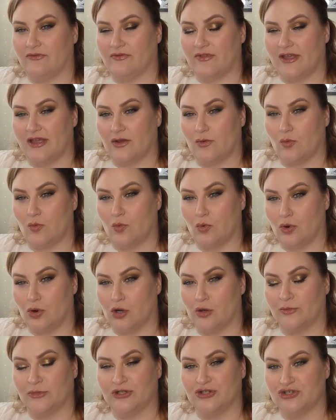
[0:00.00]
like
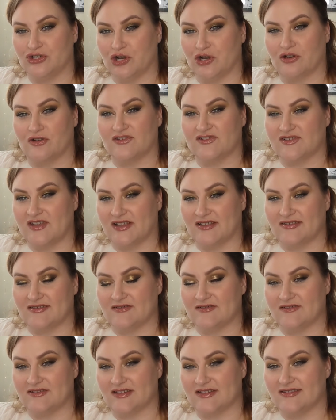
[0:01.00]
warmer, darker,
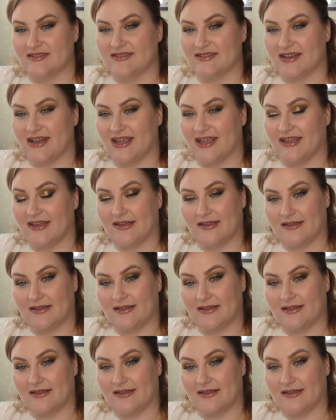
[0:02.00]
sexier scents that I